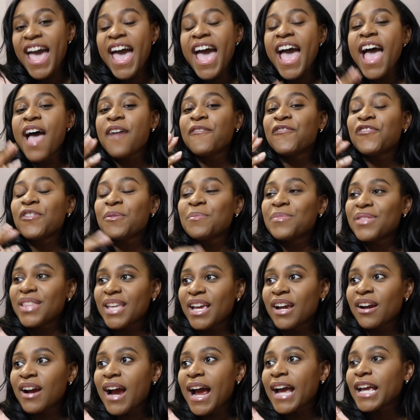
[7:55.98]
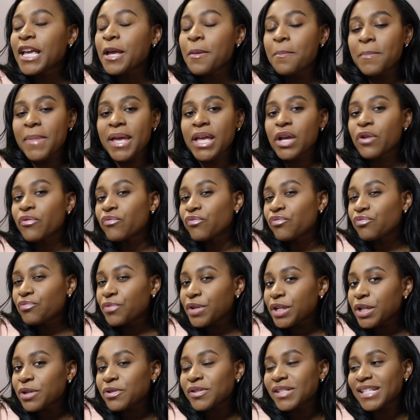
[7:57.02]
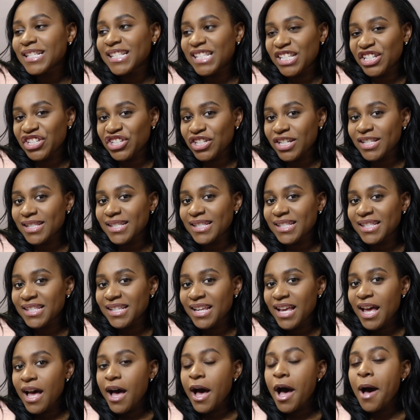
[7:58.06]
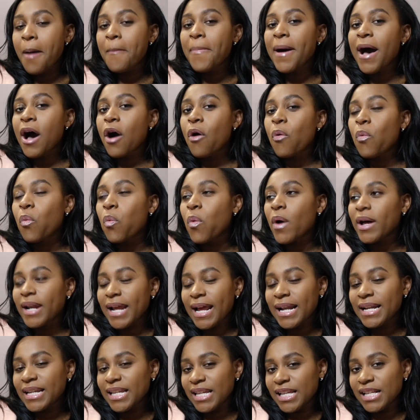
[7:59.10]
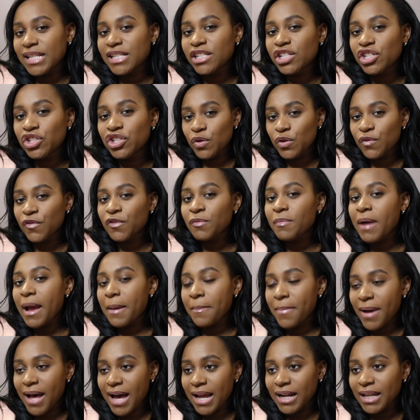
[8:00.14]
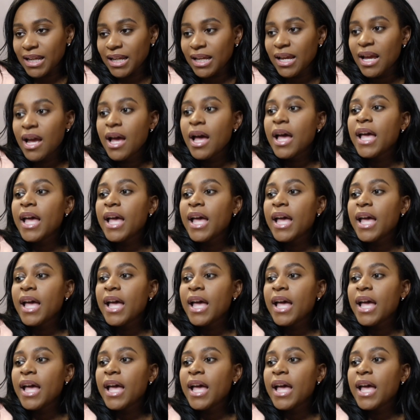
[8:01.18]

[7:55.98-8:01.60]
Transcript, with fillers: And from there, I can make real decisions about what I need to for my body.